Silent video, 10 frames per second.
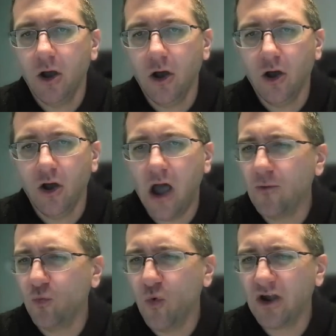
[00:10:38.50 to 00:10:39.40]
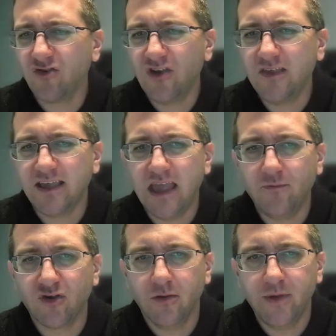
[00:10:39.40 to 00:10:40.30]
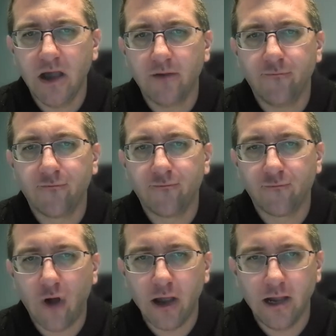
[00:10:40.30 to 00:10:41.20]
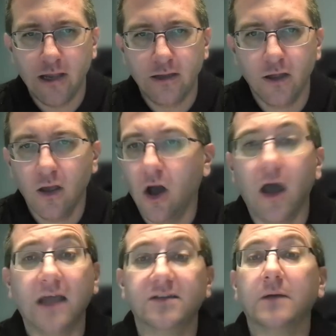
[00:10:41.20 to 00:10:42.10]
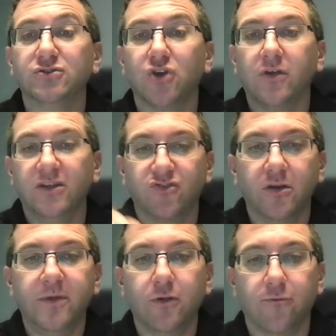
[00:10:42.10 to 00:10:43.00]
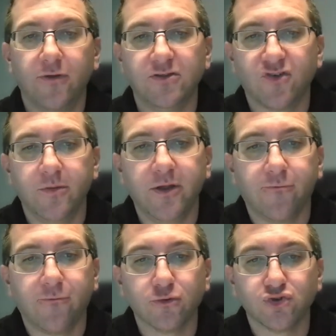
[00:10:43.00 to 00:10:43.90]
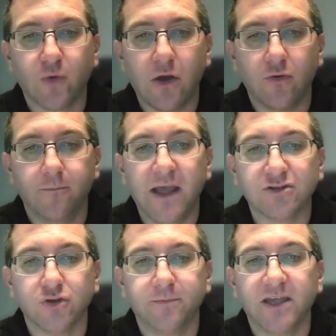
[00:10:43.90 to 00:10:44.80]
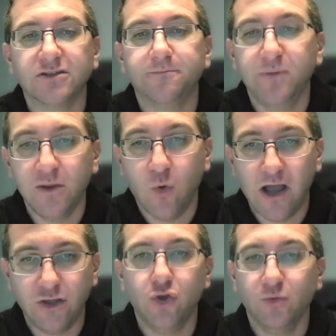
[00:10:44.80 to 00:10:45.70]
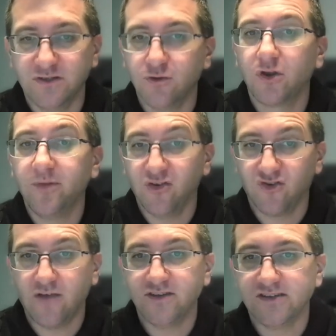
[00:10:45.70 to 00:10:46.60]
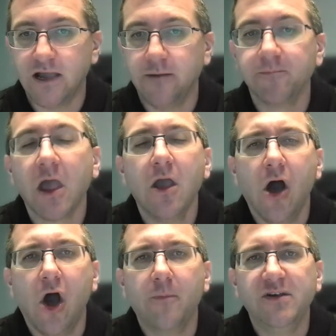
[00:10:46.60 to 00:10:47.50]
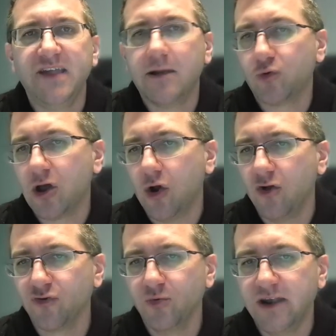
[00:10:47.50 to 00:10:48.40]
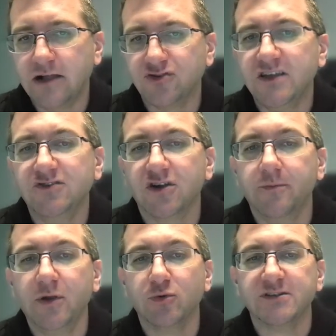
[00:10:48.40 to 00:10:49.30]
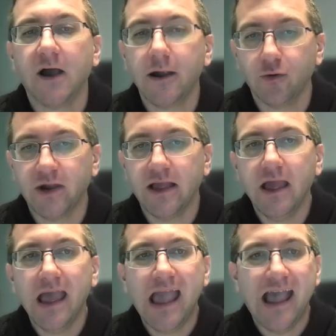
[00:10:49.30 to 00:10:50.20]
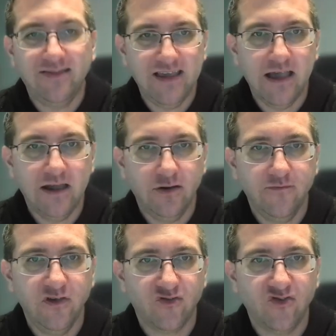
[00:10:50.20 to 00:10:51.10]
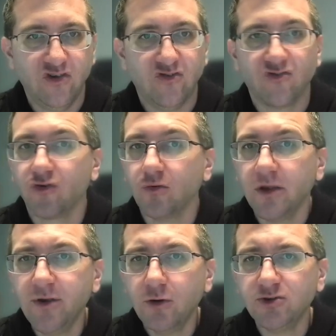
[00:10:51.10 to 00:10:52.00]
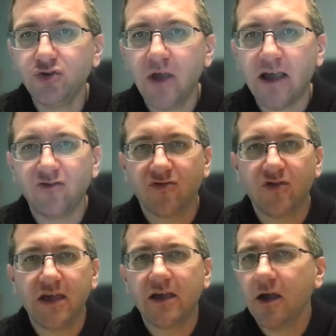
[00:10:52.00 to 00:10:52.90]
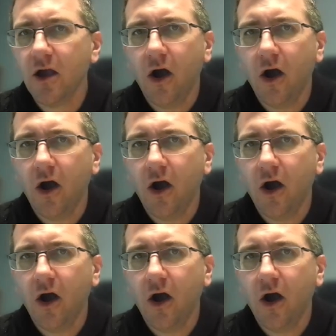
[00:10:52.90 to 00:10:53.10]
I want to say that game's going to be on Friday. It's going to be a first-round matchup against BYU. It's still going to be a 7-10. But Dan Brott also announced he's going to be retiring at the end of this season. So let me know what you guys think.